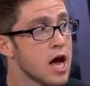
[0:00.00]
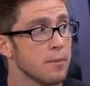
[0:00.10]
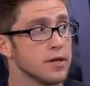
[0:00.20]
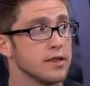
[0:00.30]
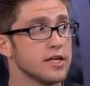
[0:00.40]
I
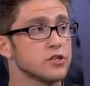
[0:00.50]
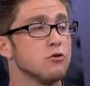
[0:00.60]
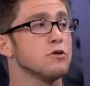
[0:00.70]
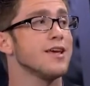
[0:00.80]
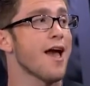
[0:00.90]
mean, this
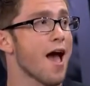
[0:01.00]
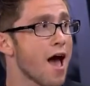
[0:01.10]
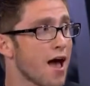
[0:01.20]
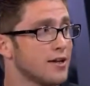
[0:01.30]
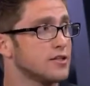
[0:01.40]
only
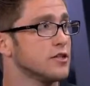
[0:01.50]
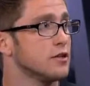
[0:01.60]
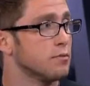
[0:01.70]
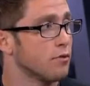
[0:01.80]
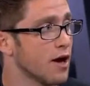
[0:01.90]
adds to
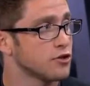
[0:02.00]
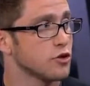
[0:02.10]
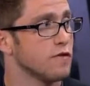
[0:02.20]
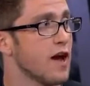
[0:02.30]
the pressure